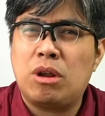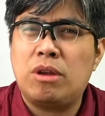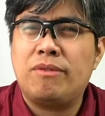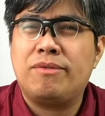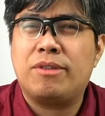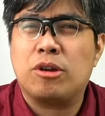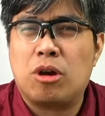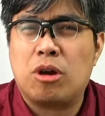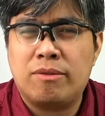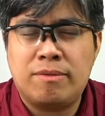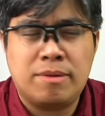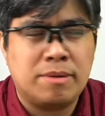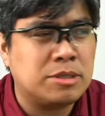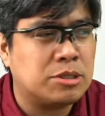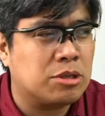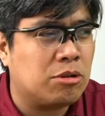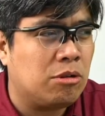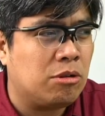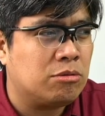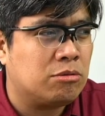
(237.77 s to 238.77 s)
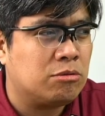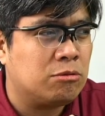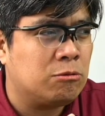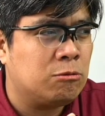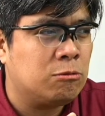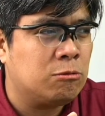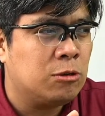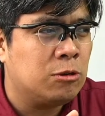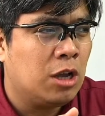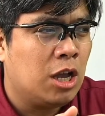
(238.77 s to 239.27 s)
of the government's goal
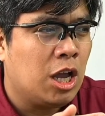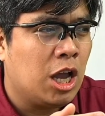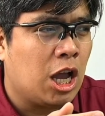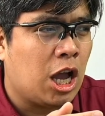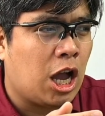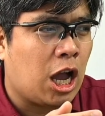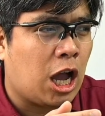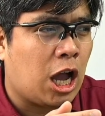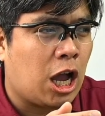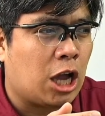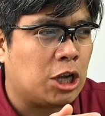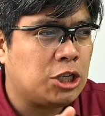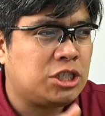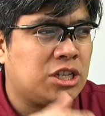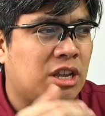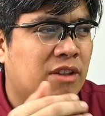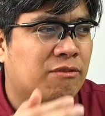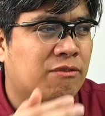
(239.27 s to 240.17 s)
to uh, shift